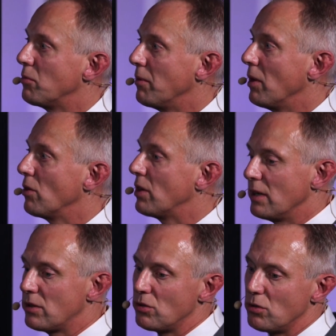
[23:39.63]
we will look
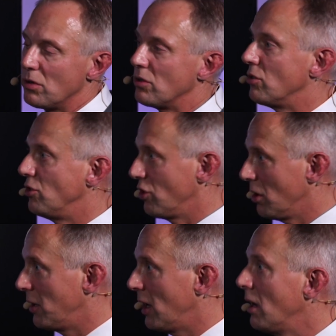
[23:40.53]
into to
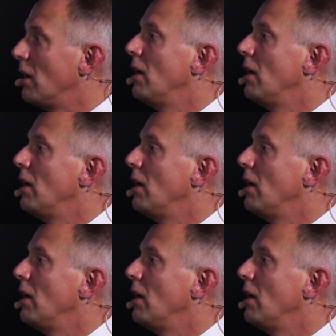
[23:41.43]
Germany